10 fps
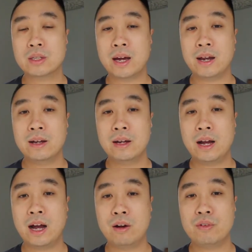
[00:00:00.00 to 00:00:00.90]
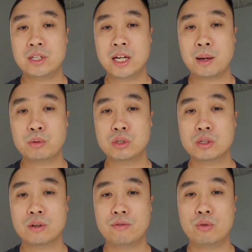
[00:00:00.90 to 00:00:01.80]
that have
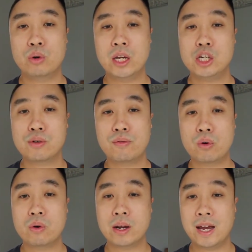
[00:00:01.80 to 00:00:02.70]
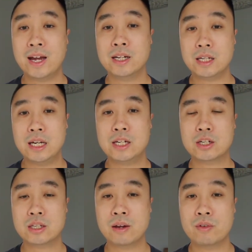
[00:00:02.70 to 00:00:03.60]
adapters for H4 and
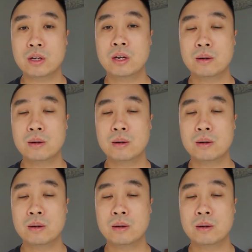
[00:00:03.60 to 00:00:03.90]
H7